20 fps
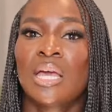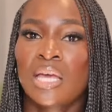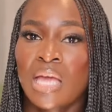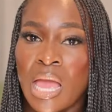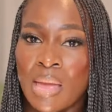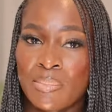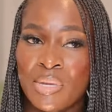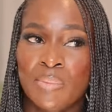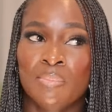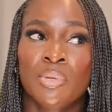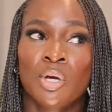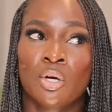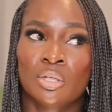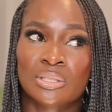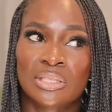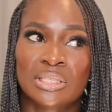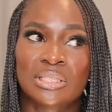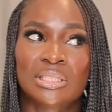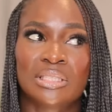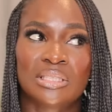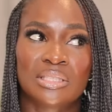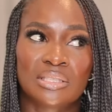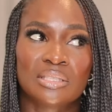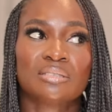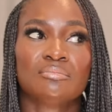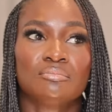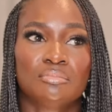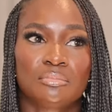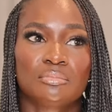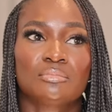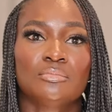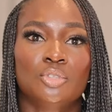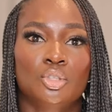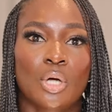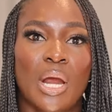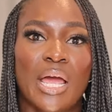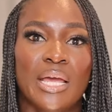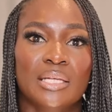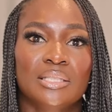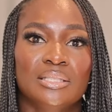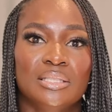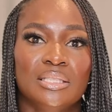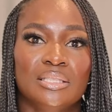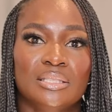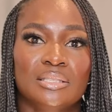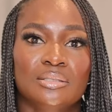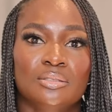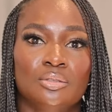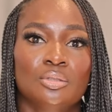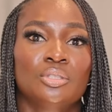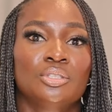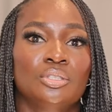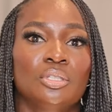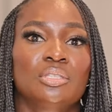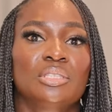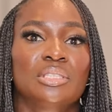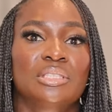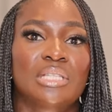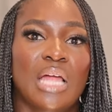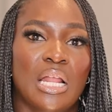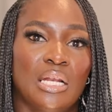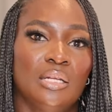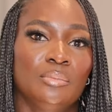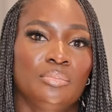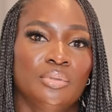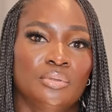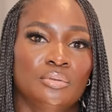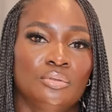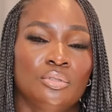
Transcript: I mean, because this is dry season, so it's understandable.